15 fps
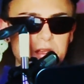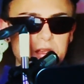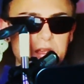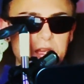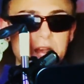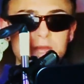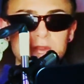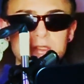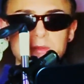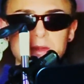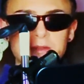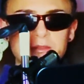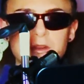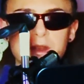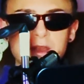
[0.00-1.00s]
Out of
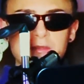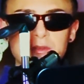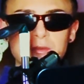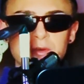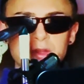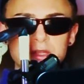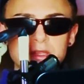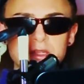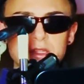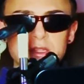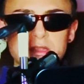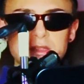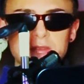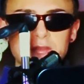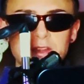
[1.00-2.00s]
respect for everyone
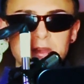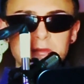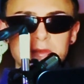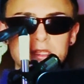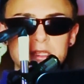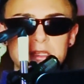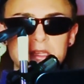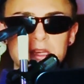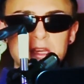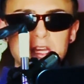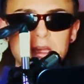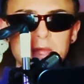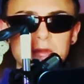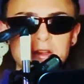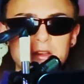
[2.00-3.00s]
in the family,
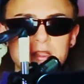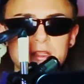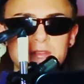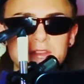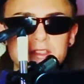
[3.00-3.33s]
I'm not gonna